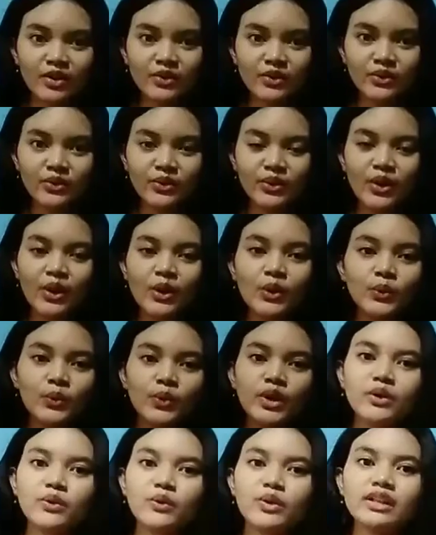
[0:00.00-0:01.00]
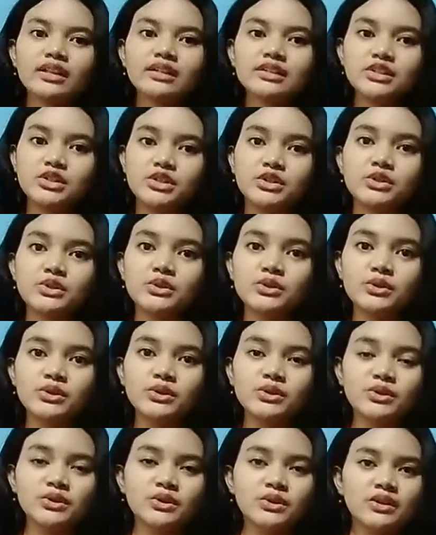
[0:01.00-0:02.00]
Now, we will do
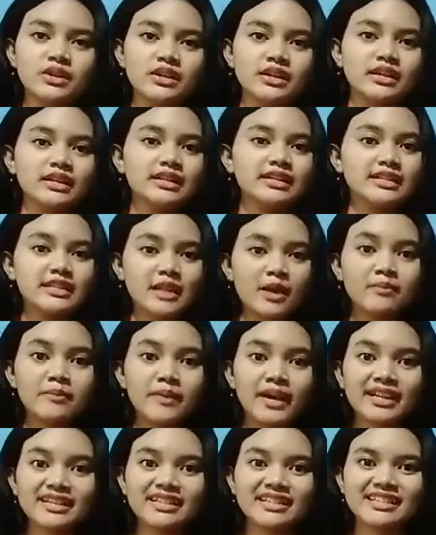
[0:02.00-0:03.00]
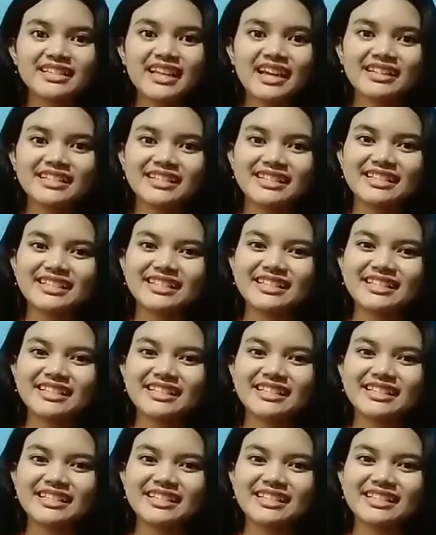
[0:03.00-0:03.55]
some exercise